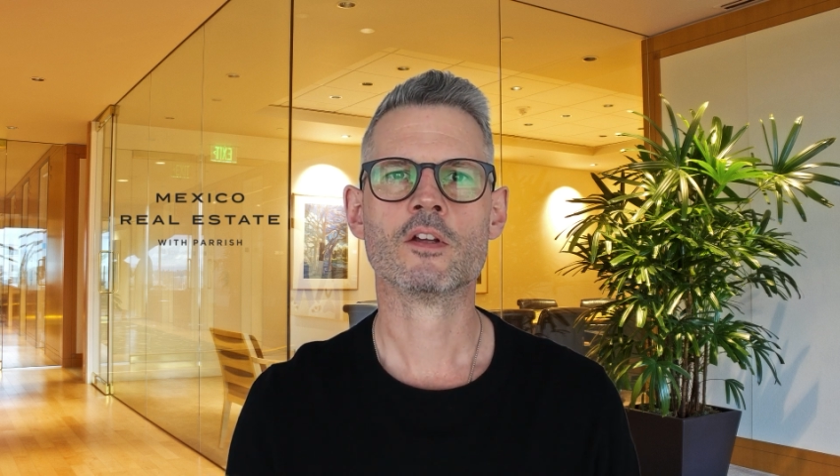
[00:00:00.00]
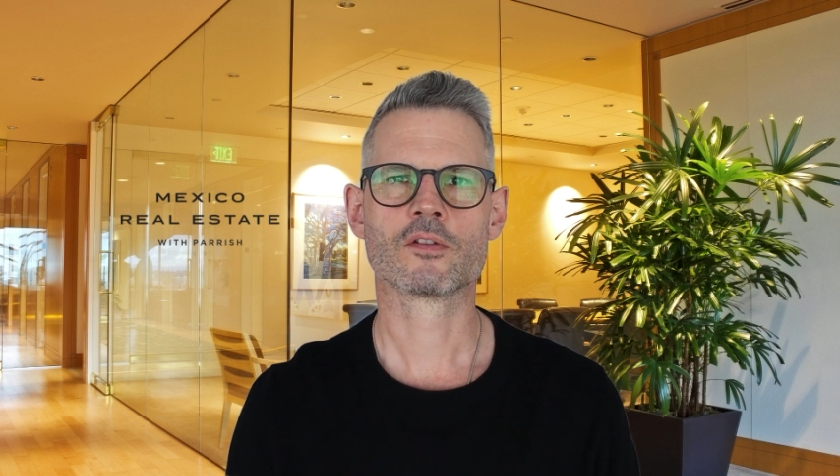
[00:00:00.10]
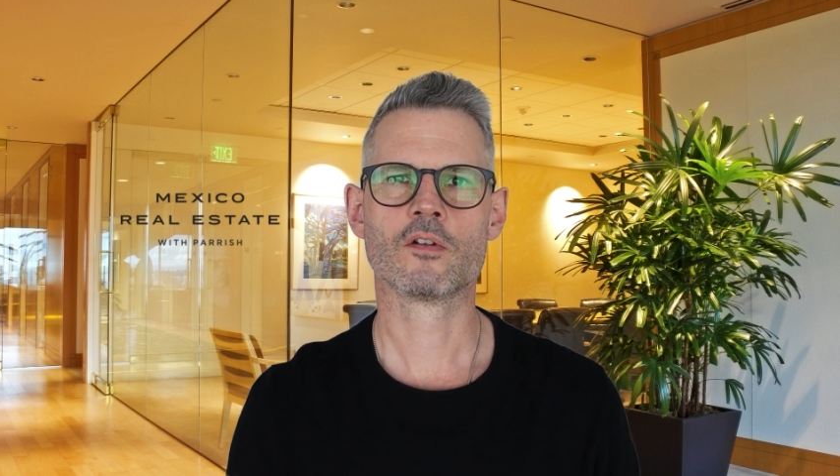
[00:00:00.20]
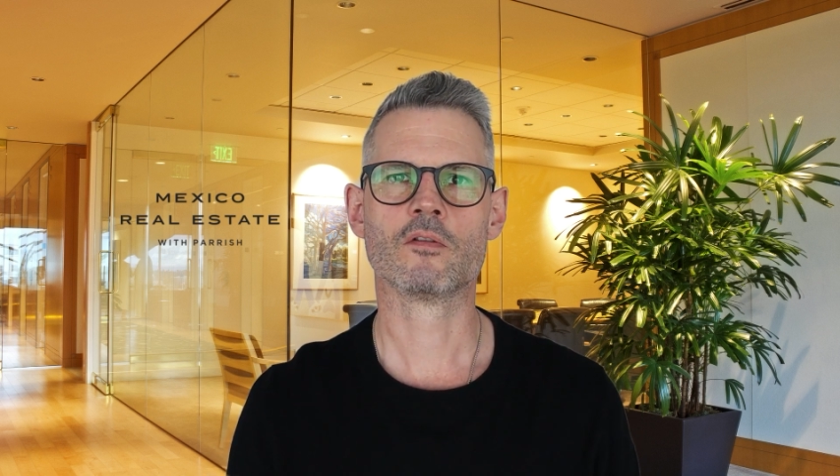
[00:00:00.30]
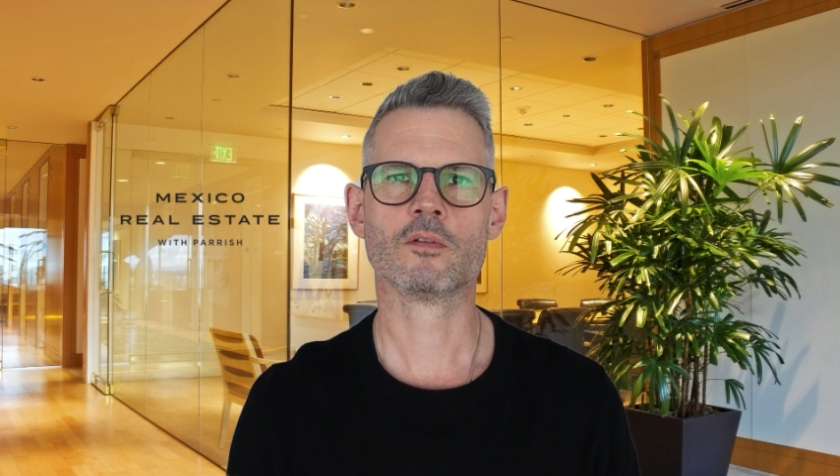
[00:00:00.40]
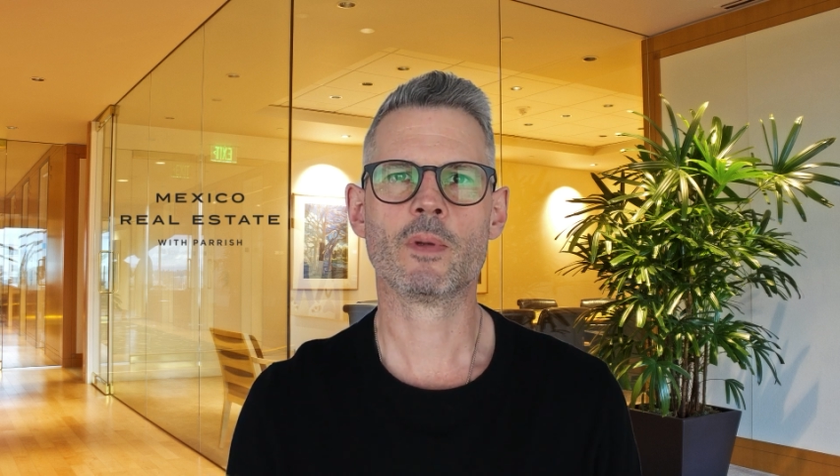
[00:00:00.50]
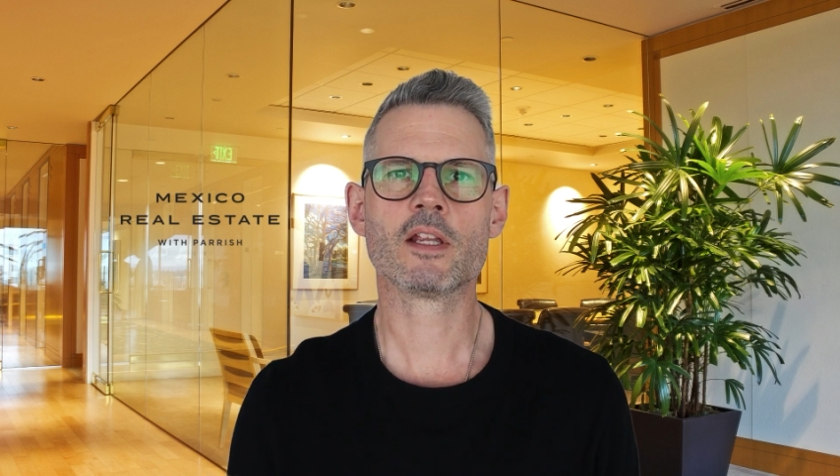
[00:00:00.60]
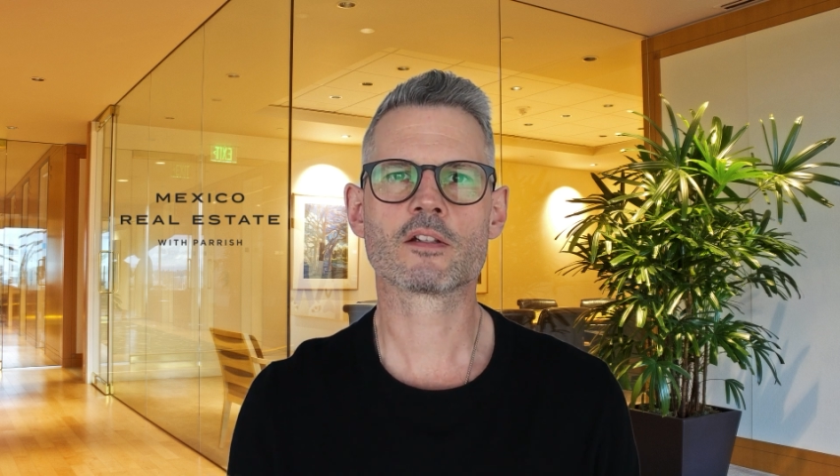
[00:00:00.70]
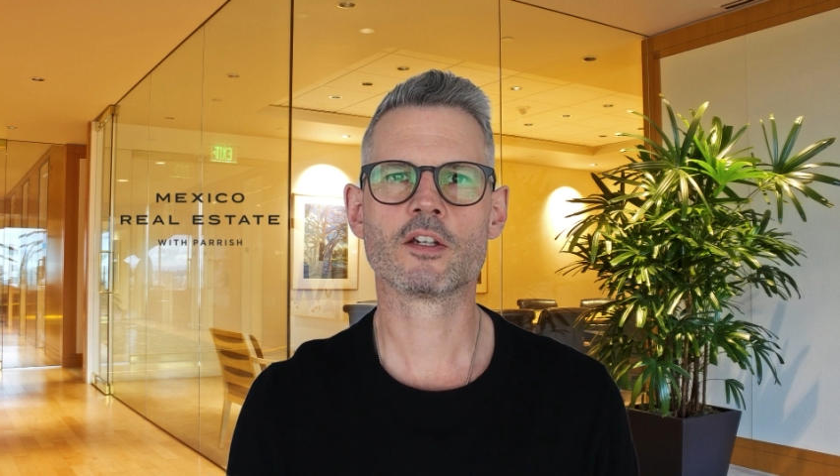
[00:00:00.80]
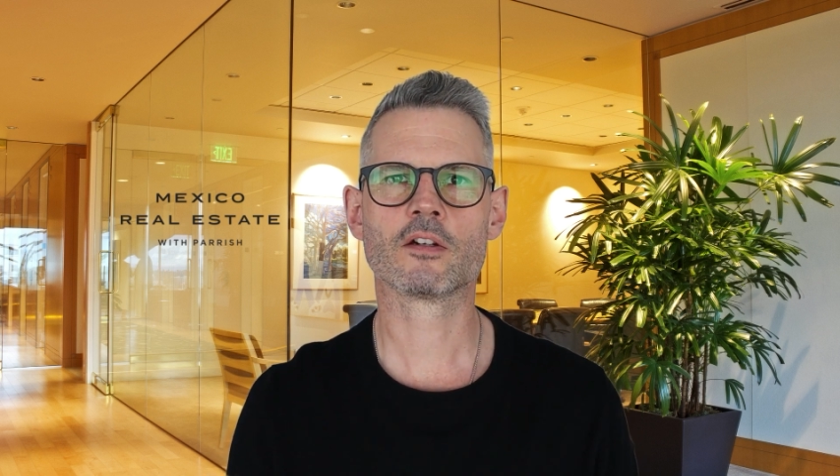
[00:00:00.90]
So
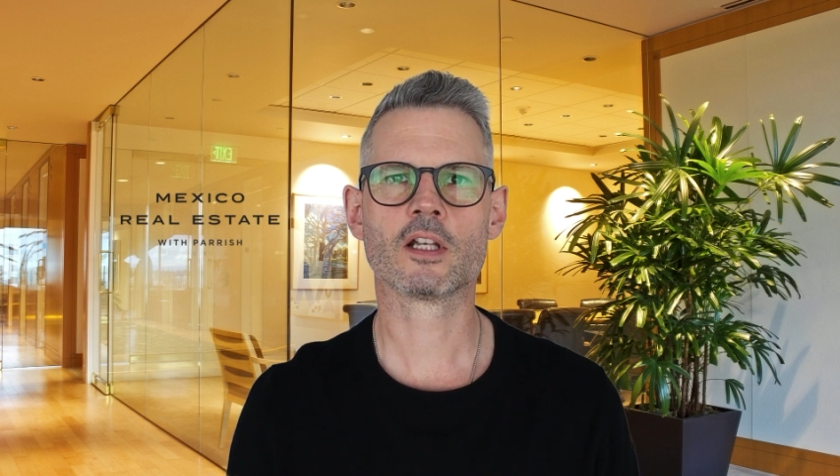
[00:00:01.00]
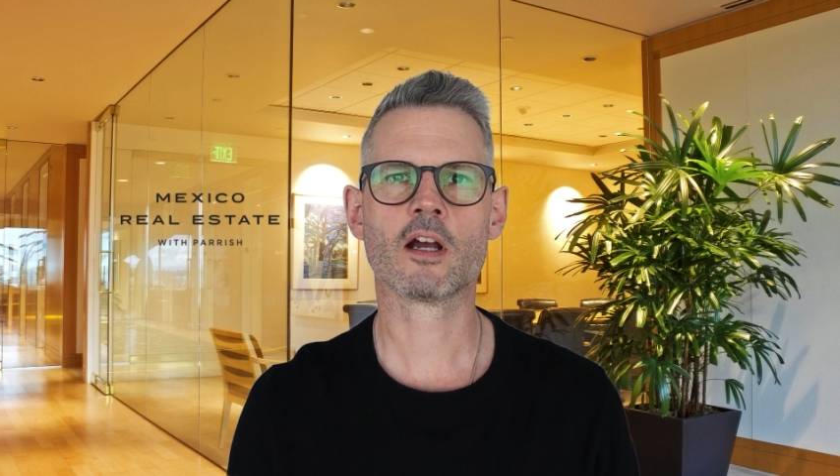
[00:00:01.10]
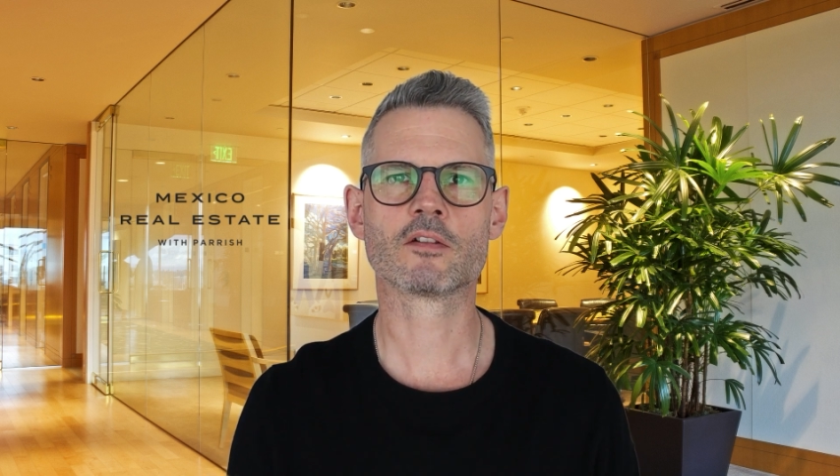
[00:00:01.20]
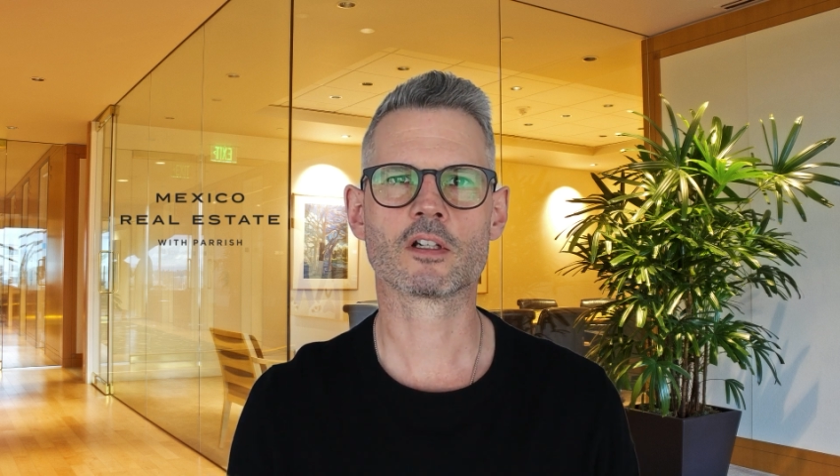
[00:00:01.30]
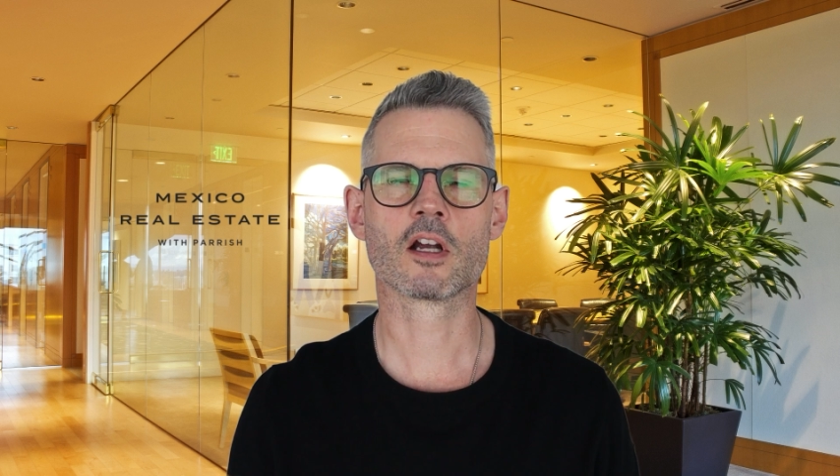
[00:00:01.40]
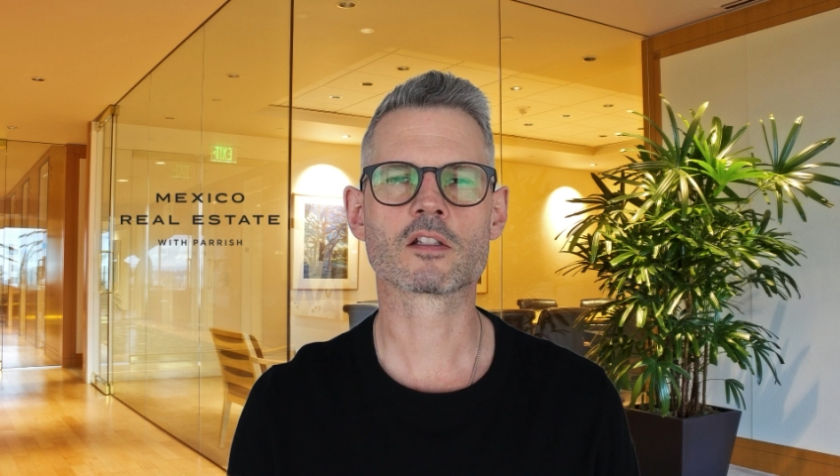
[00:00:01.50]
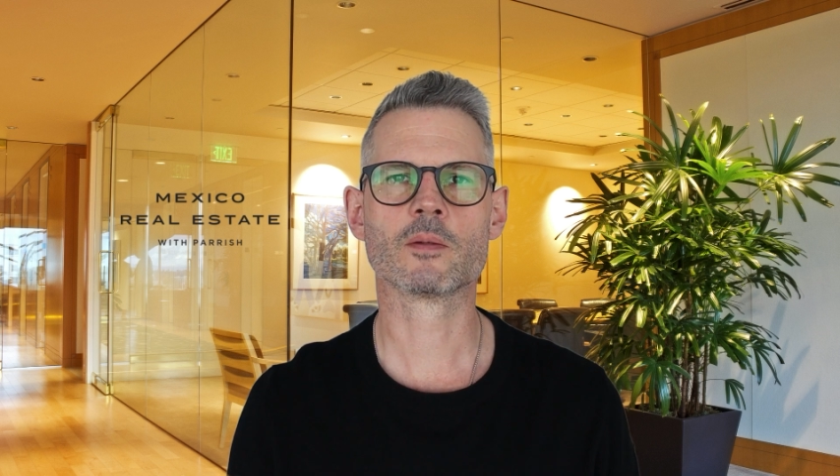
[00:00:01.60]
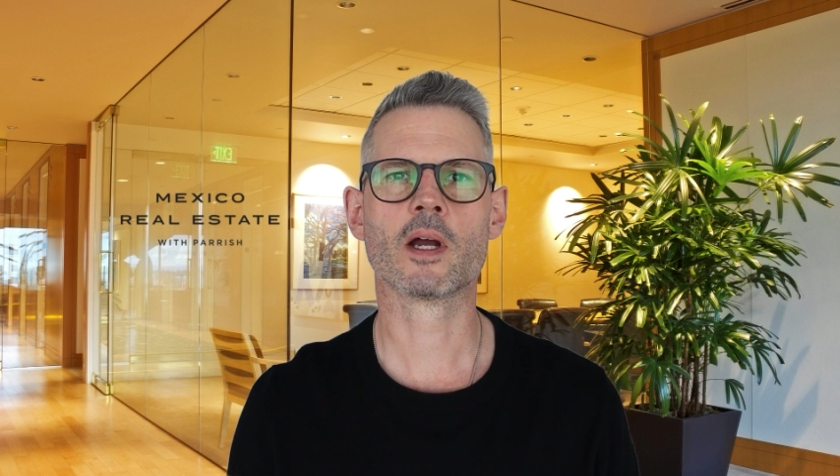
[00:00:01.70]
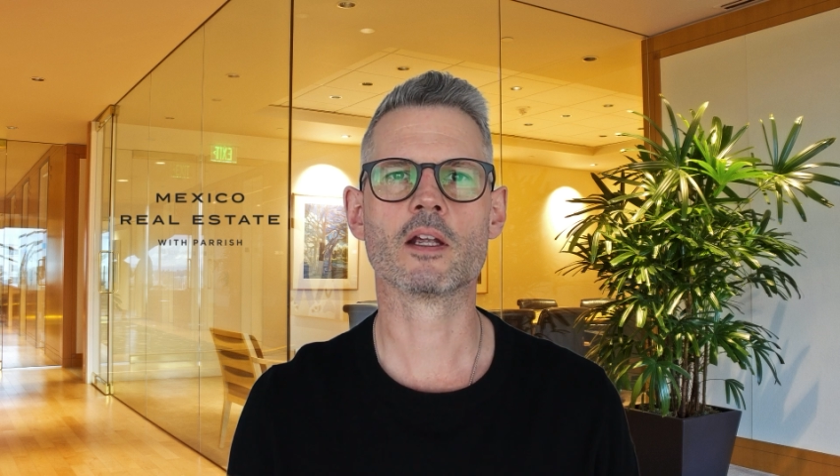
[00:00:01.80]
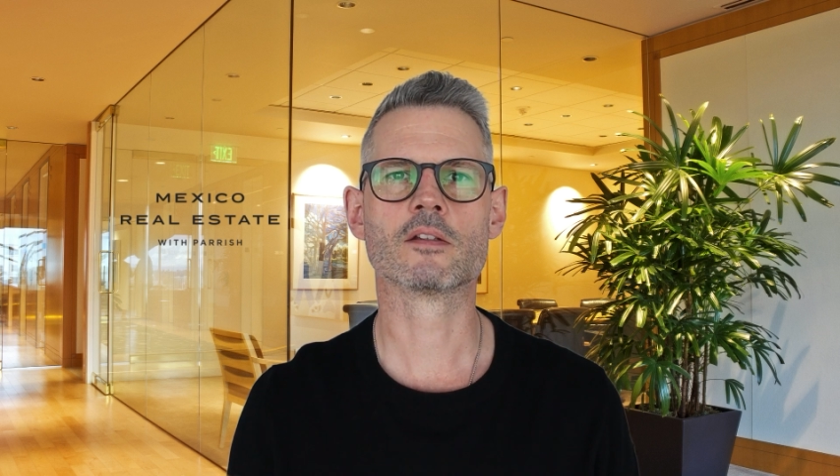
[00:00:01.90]
basically you're allowed to
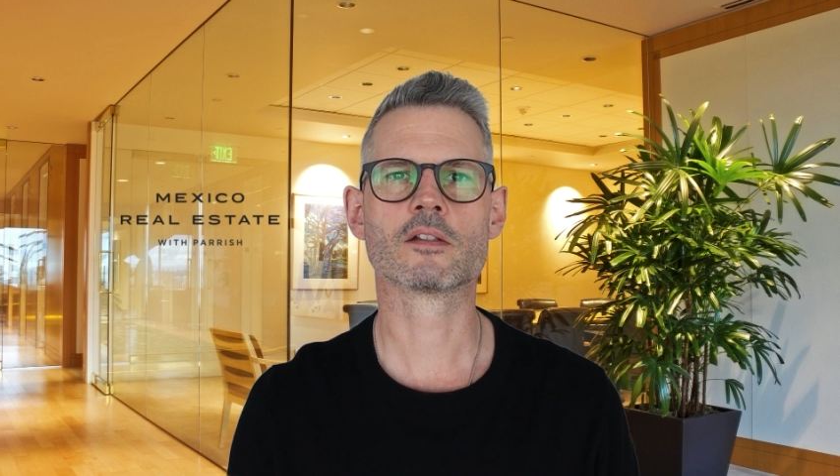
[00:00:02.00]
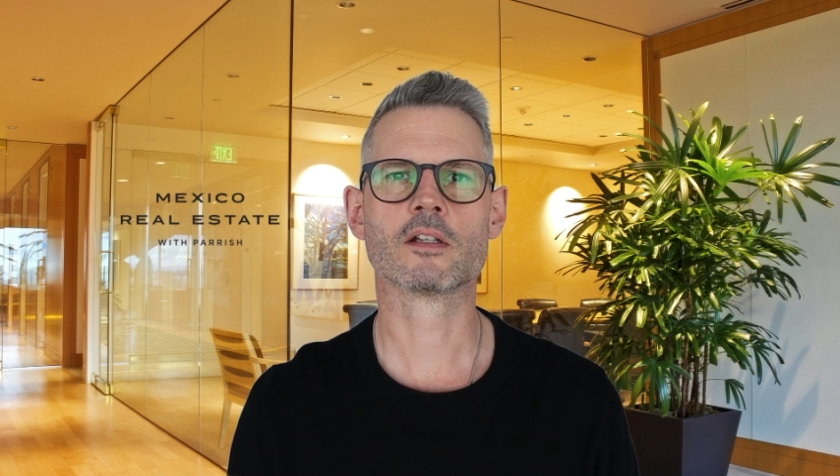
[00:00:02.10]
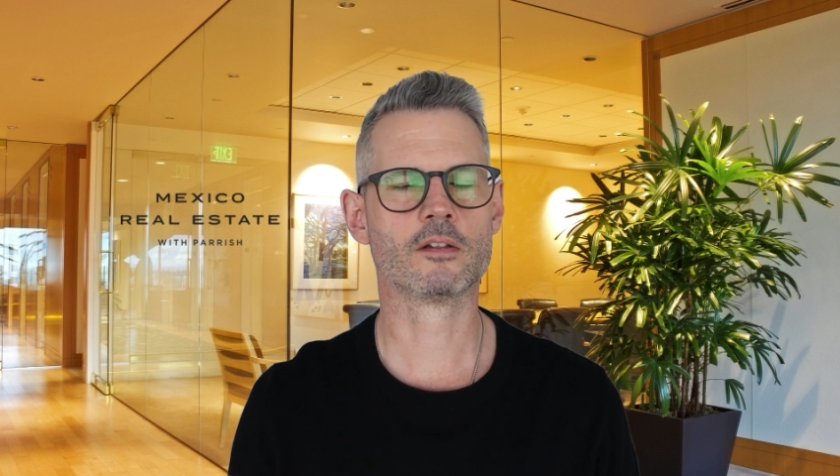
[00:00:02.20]
customize.